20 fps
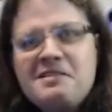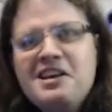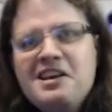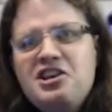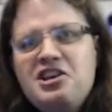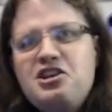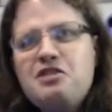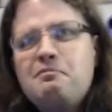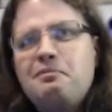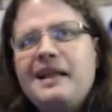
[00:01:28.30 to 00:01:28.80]

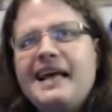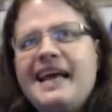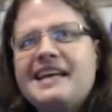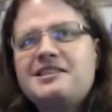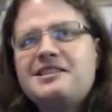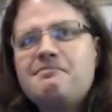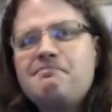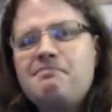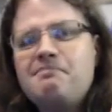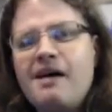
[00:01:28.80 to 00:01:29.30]
you play as
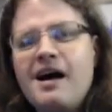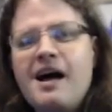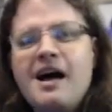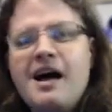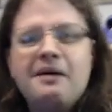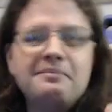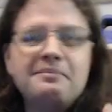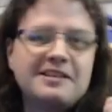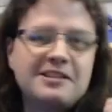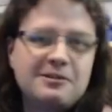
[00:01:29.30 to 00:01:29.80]
a bomb
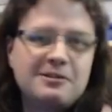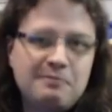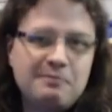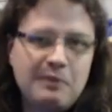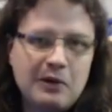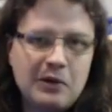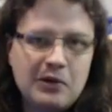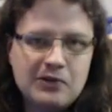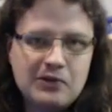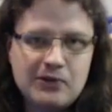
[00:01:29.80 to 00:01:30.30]

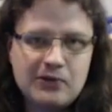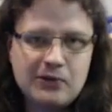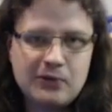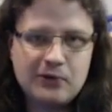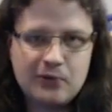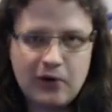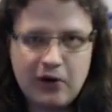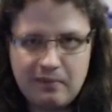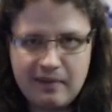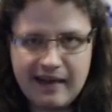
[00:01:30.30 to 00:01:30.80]
disposal
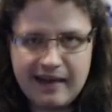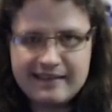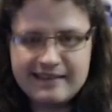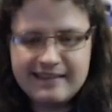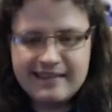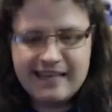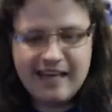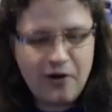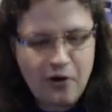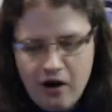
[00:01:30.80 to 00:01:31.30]
robot. Now,
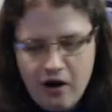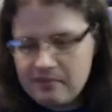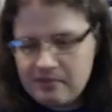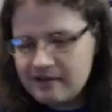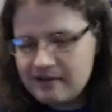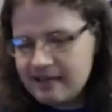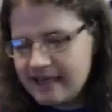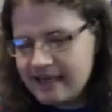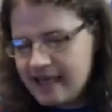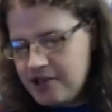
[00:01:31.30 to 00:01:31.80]

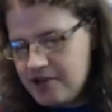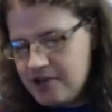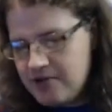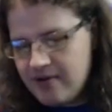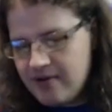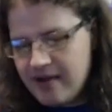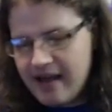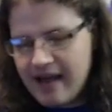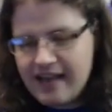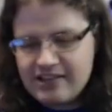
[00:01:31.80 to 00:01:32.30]
normally, you
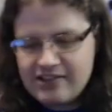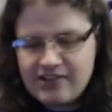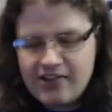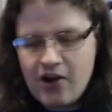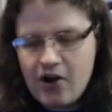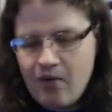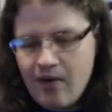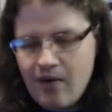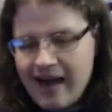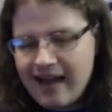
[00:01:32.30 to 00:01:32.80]
guys know I
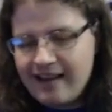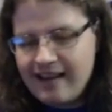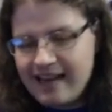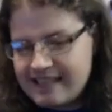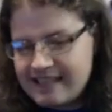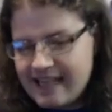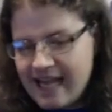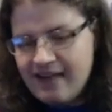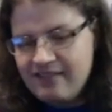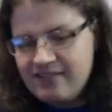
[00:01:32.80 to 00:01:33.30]
like to
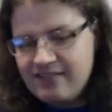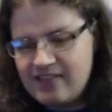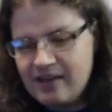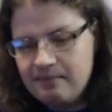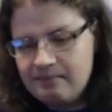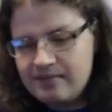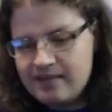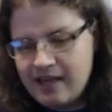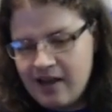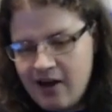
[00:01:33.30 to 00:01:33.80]
have
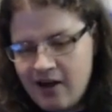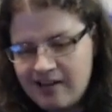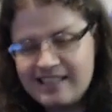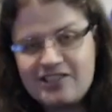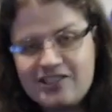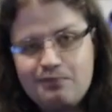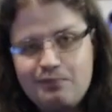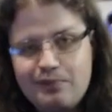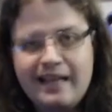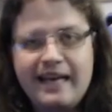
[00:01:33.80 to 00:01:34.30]
something on
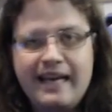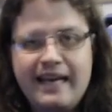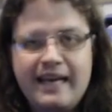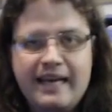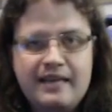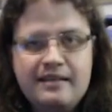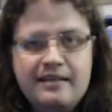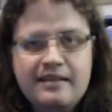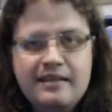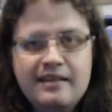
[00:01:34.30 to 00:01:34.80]
display,
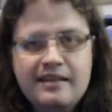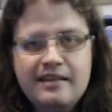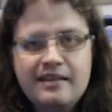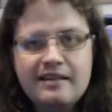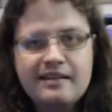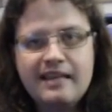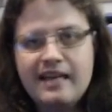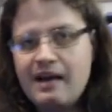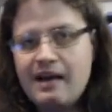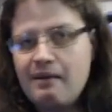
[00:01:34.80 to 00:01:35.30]

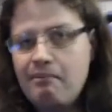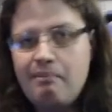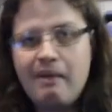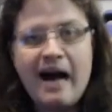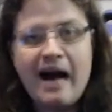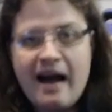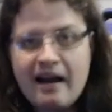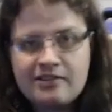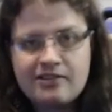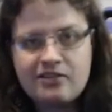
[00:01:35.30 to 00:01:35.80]
like a
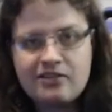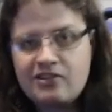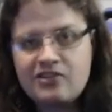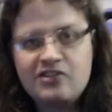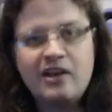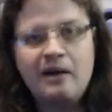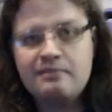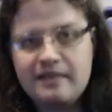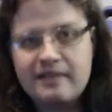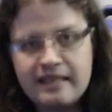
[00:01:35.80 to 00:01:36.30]
box or
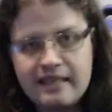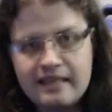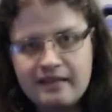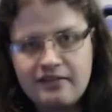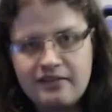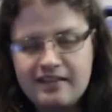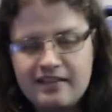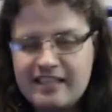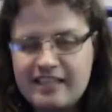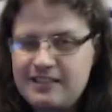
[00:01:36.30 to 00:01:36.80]
something for
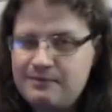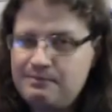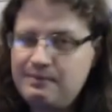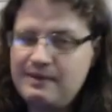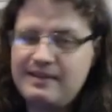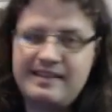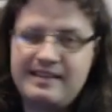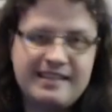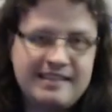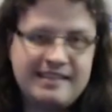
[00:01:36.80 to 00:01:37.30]
this, but
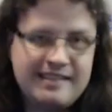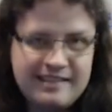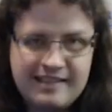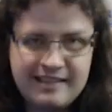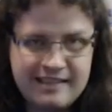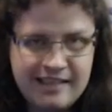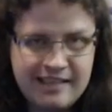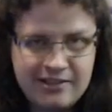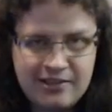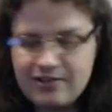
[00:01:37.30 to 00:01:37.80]
this is the
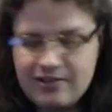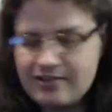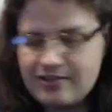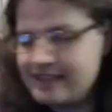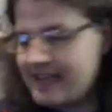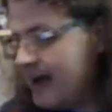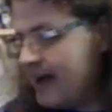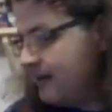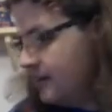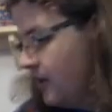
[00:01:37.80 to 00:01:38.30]
digital
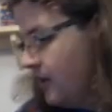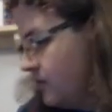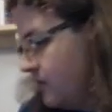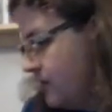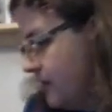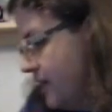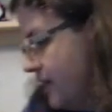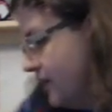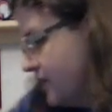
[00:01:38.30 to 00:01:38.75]
download. So I